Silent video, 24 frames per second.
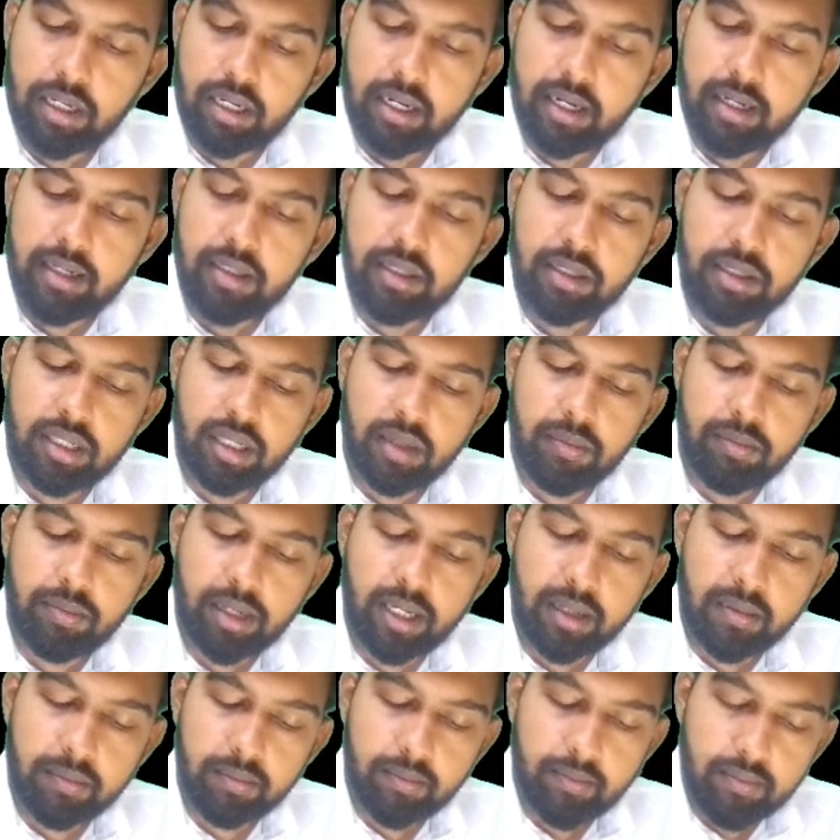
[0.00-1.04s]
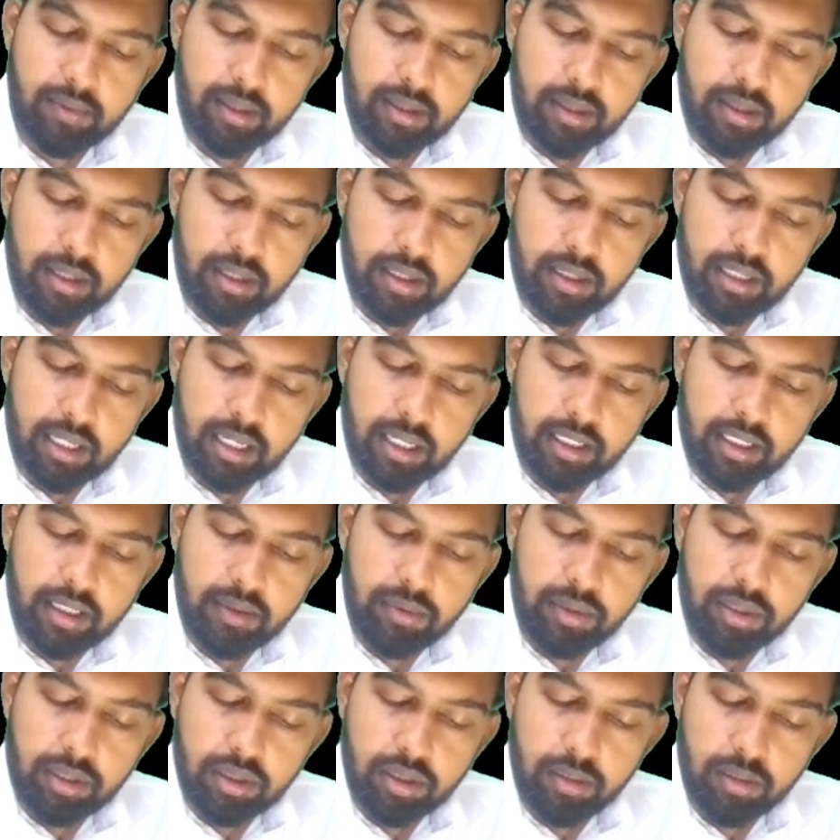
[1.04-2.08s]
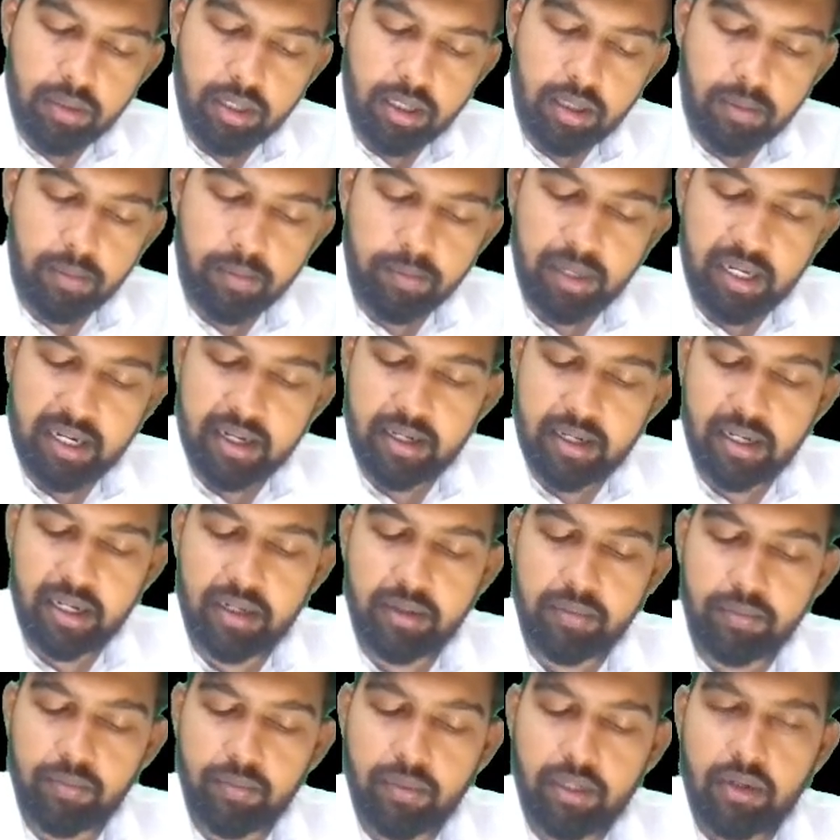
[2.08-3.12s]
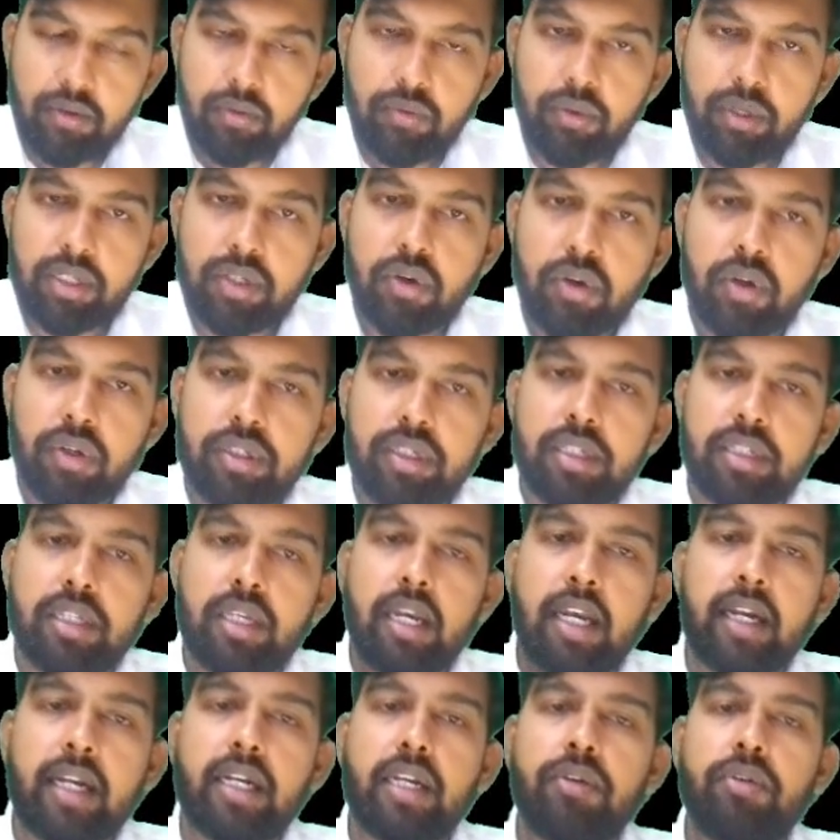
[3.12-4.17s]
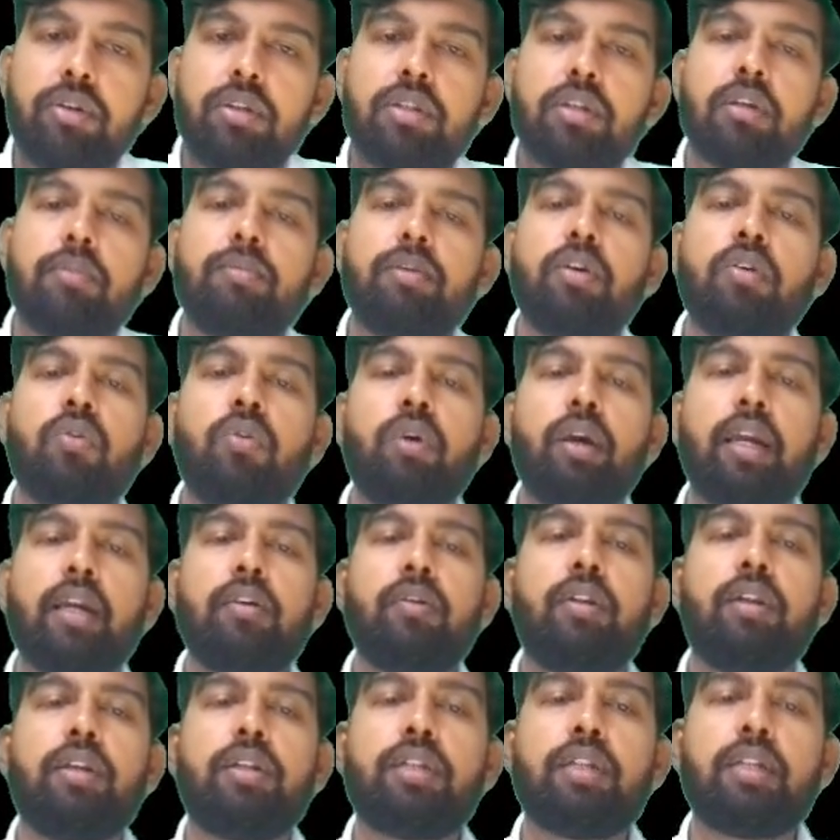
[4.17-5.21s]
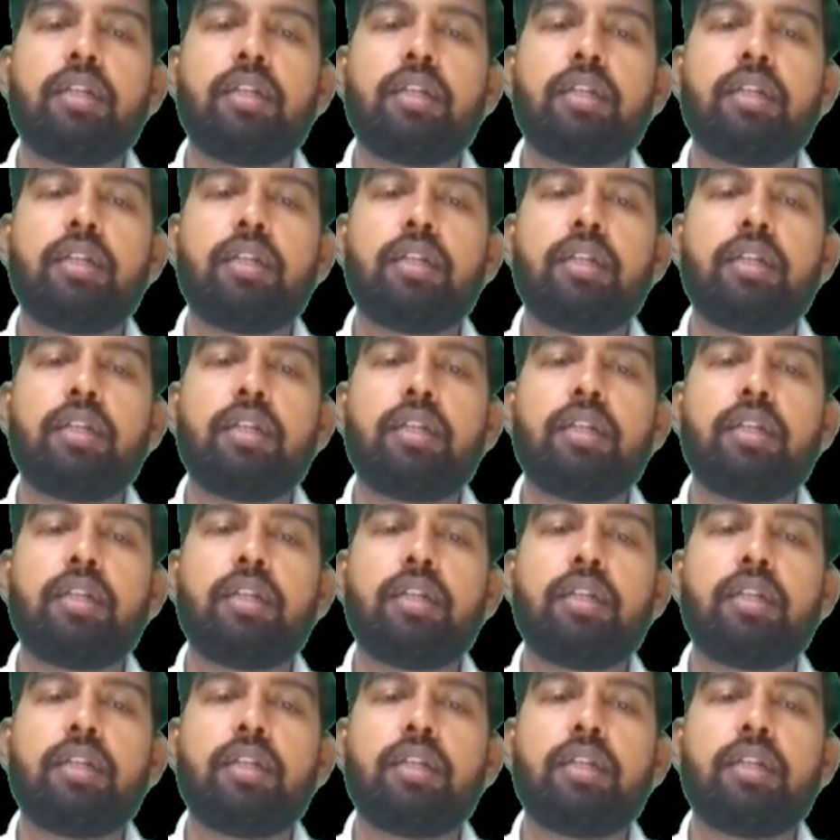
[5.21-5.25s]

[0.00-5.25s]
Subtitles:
the same time, there is activation of the platelet, which causes activation of the coagulation